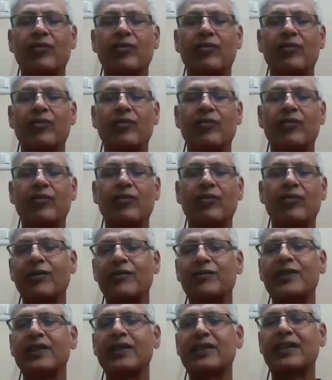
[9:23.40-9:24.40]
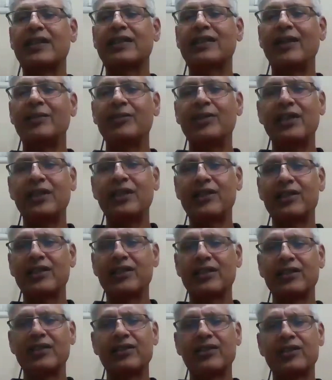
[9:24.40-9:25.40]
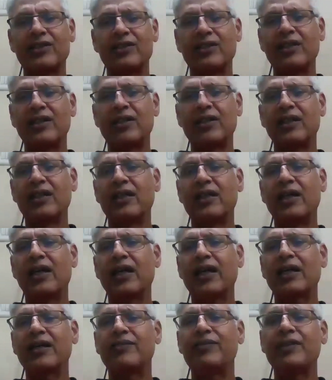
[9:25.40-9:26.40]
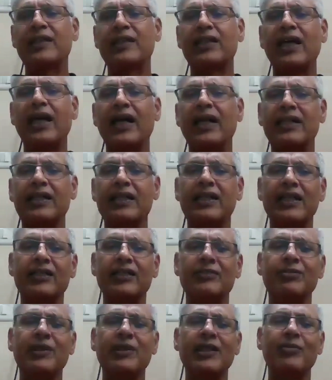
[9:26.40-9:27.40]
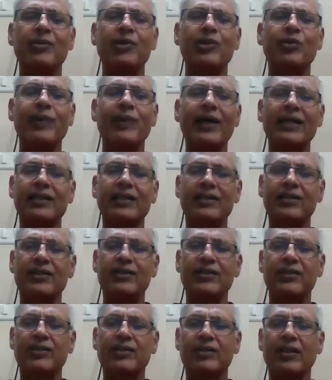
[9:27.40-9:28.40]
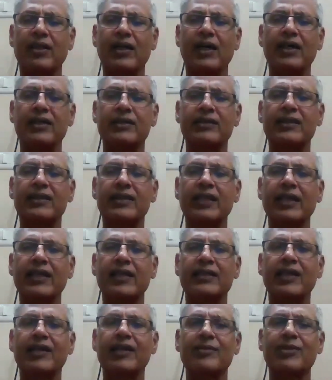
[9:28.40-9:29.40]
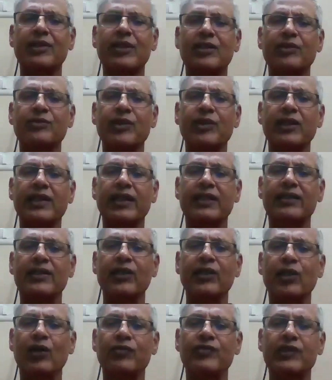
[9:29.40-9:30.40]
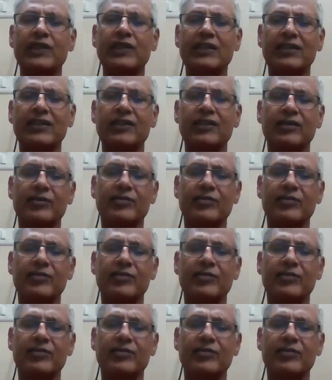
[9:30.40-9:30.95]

or some of these examinations, and with that he has been able to manage. Last day exam khatam hua, next day office.